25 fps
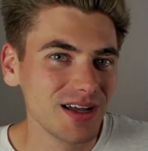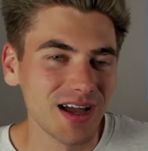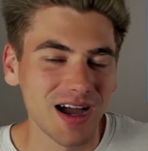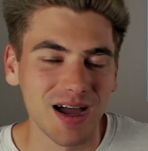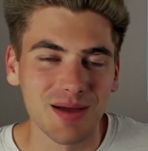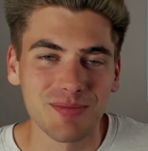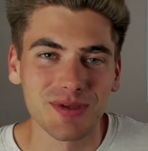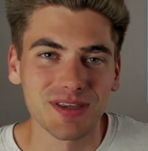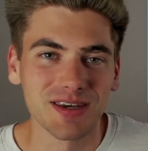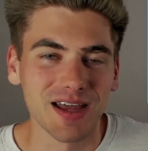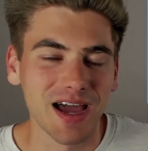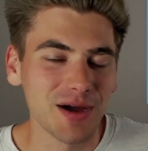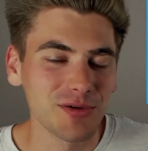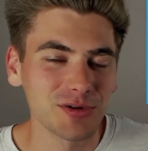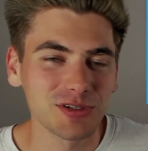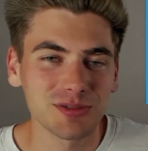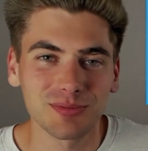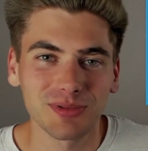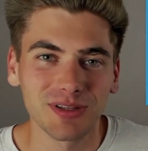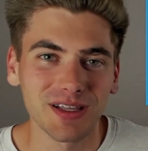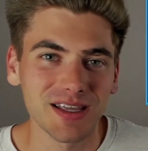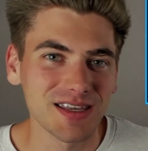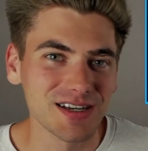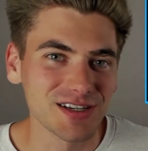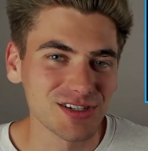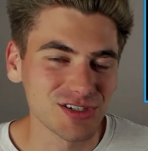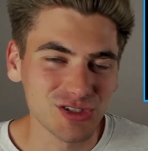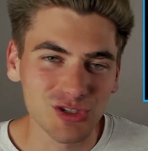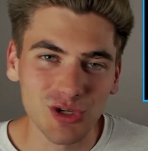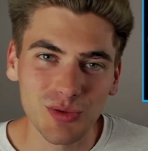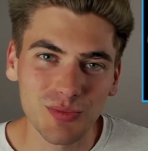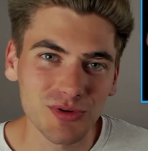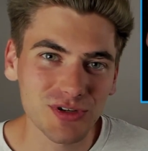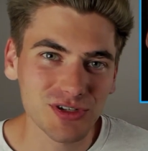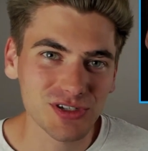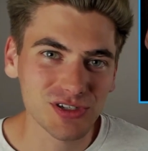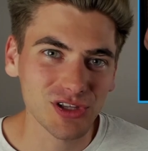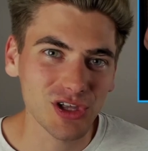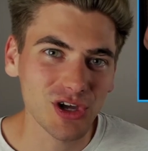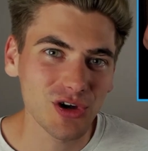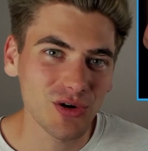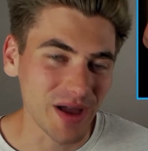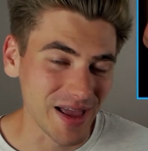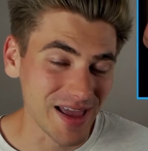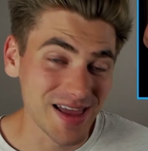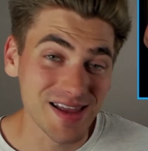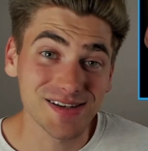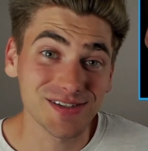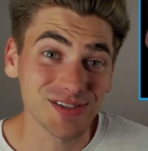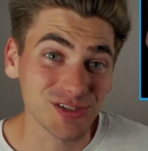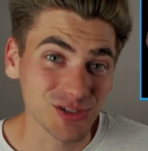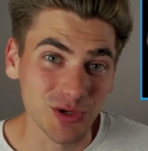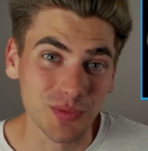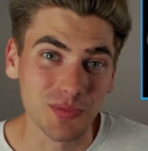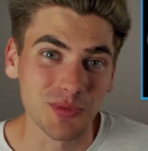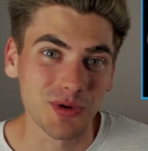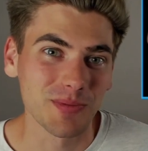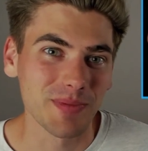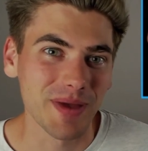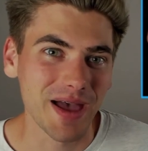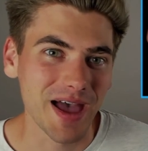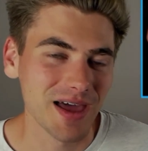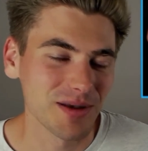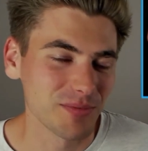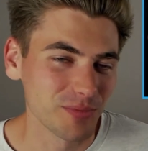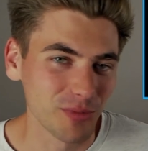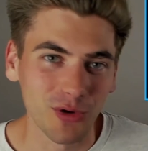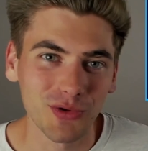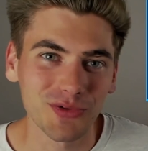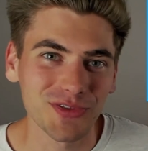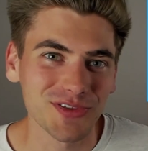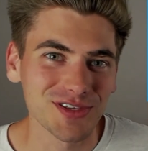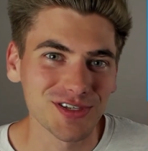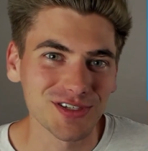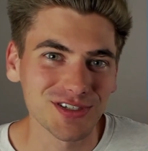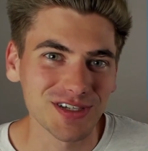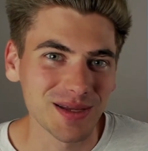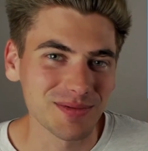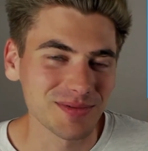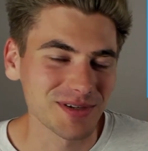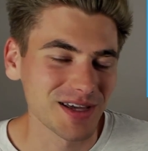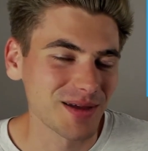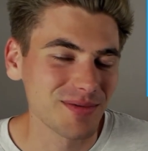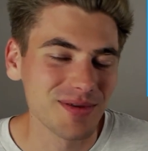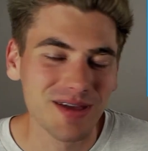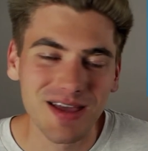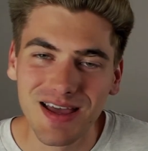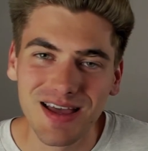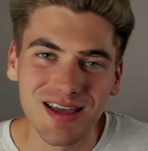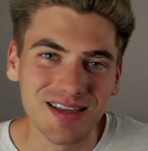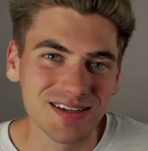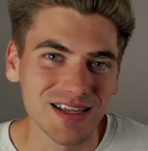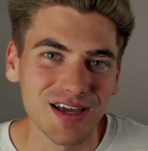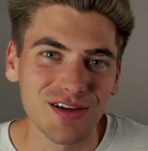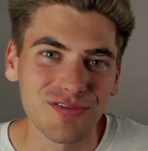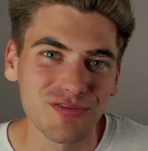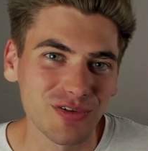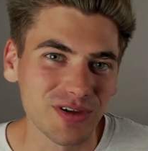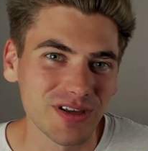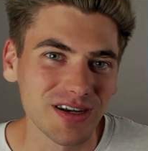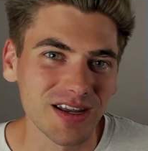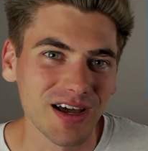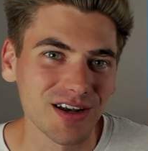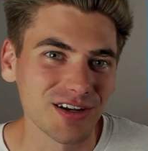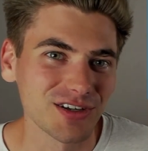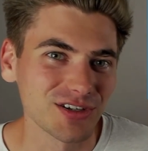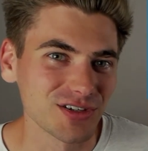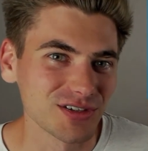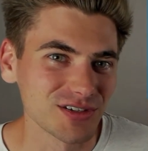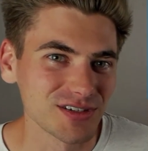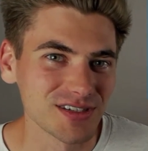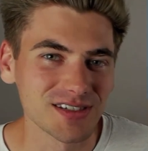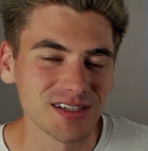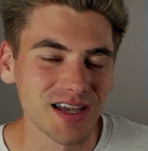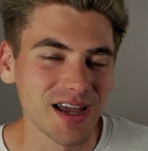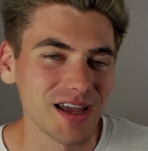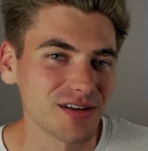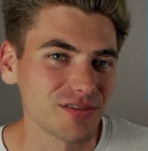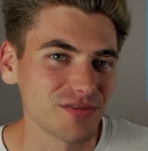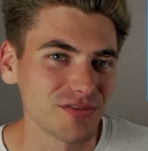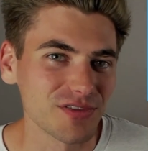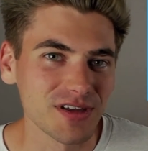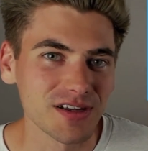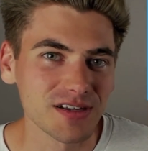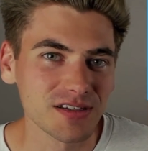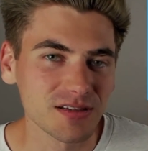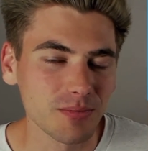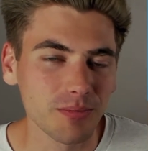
I mean, I was playing it super slow and super bad, both at the same time. Definitely not a good sign of things.